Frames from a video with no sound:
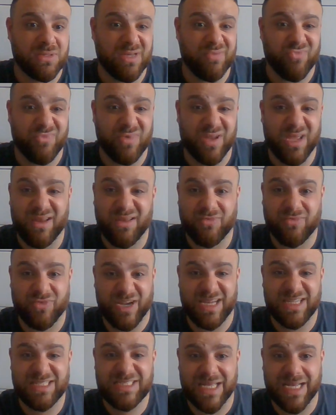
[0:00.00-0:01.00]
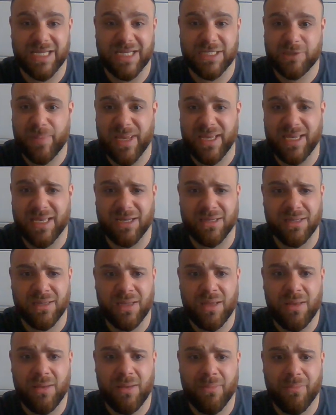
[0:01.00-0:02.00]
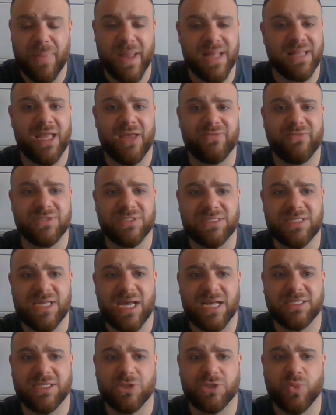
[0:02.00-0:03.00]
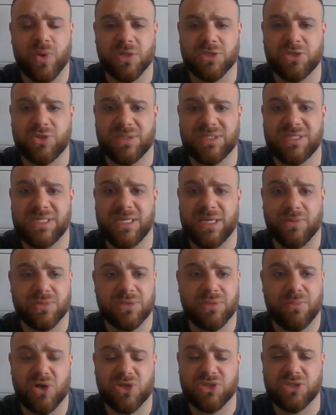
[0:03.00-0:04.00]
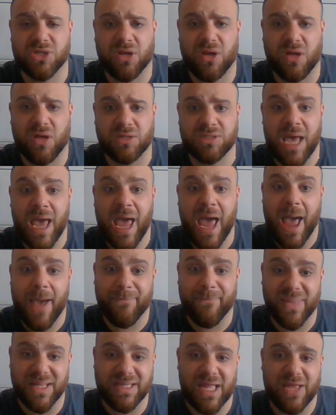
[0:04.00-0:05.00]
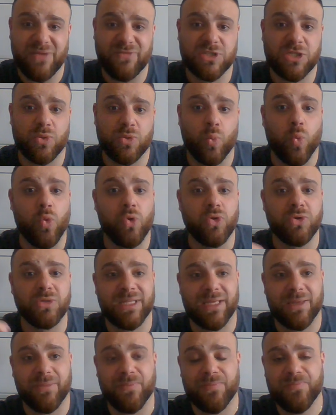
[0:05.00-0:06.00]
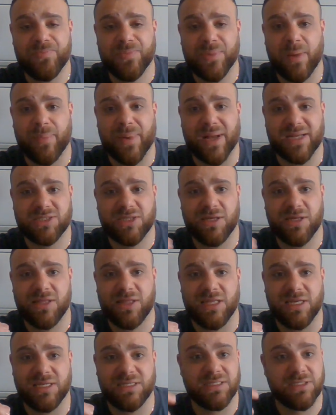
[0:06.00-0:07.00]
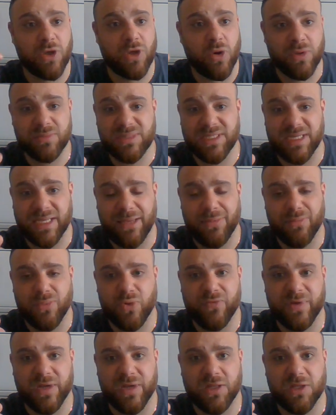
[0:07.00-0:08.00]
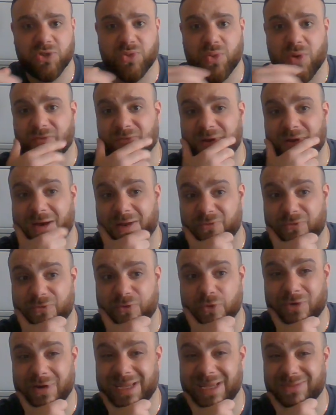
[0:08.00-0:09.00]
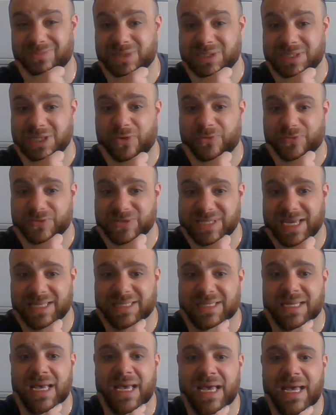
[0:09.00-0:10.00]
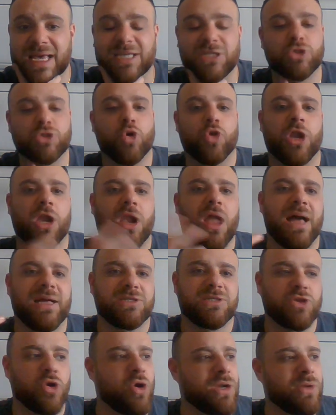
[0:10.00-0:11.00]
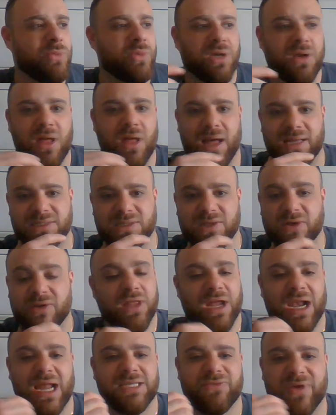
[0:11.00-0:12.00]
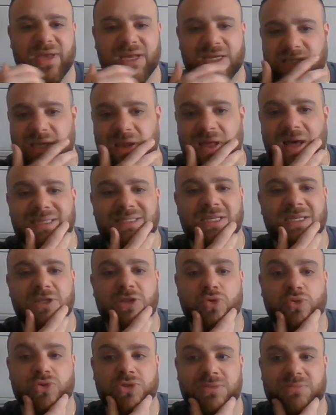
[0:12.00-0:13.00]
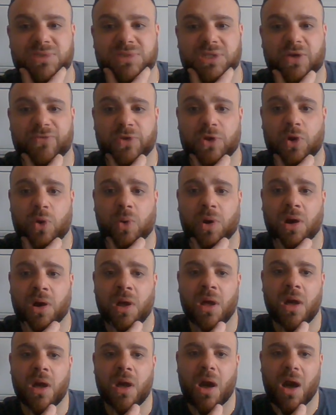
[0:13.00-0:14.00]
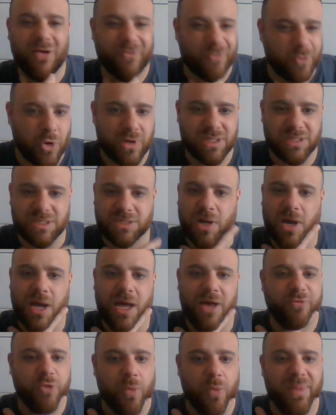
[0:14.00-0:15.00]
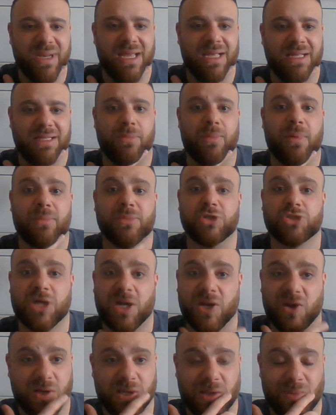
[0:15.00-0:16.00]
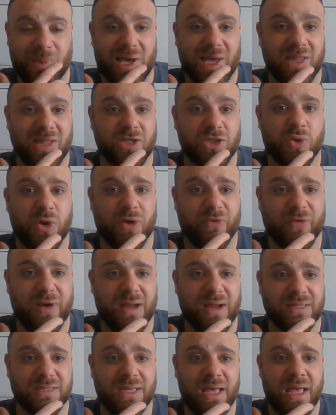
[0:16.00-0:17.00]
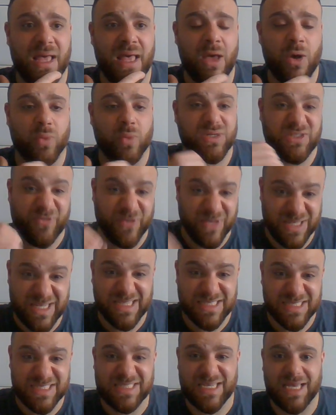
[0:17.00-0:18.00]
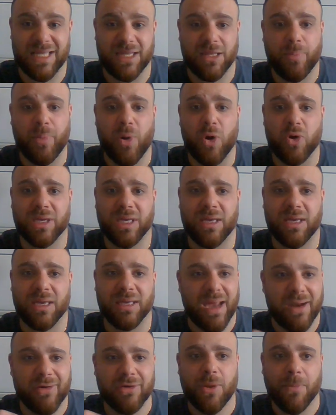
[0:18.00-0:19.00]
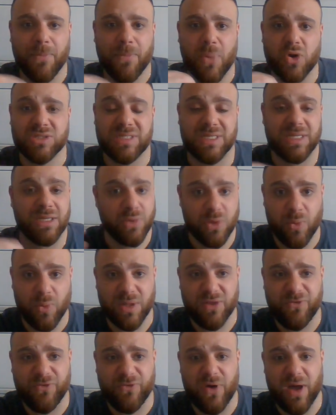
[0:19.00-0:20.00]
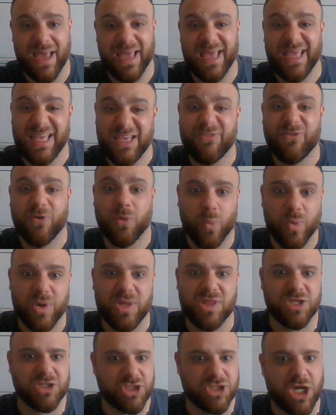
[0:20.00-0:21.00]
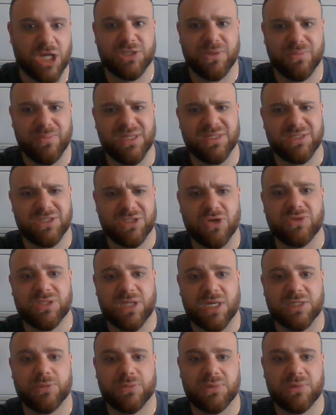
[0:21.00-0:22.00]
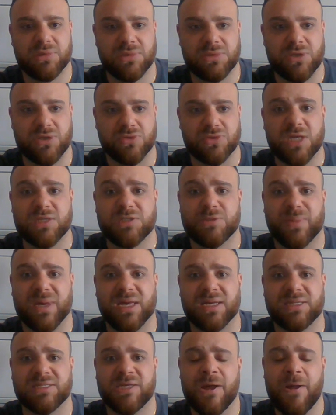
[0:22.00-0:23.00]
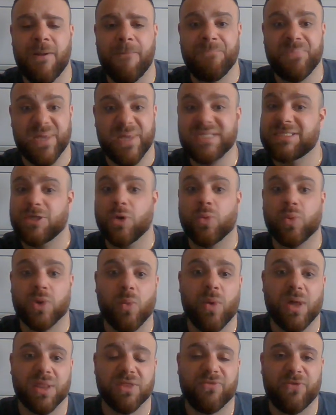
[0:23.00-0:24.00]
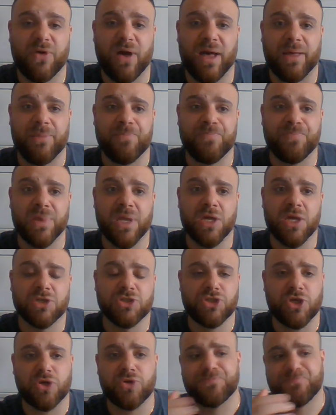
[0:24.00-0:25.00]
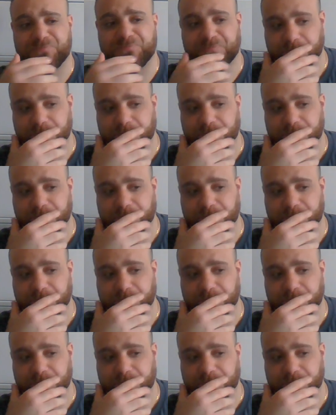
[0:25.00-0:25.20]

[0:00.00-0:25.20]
realistically speaking, Ben Davison's tactics worked to a T. It was a masterclass. And Ben Davison warned him about certain things. He told him to keep moving in the 12th round. And Fury himself said he saw the lights, the Hollywood lights, the Las Vegas lights, and he thought to himself, you know what? I've got this guy. I've dominated him. I'm going to try and knock him out in the 12th round. Whereas if he didn't sit in the pocket and carried on boxing, he would have won the fight. Even with the judging being so suspect, he still would have won the fight. So